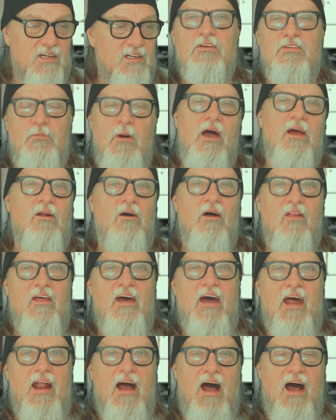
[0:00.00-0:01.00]
Despite all
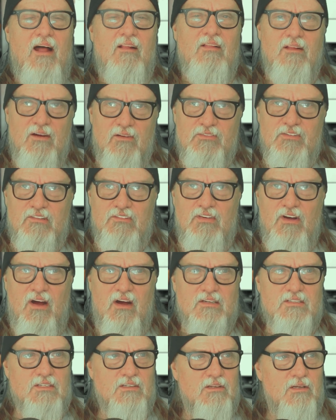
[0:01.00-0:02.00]
that, I love to
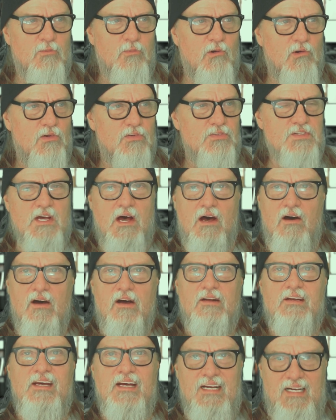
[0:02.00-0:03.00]
talk to liberals
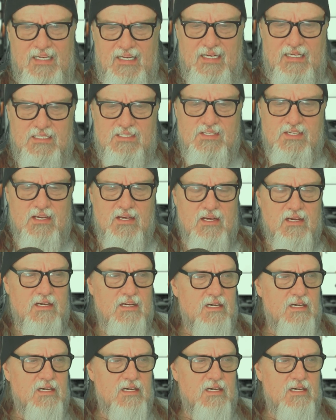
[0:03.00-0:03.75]
on X.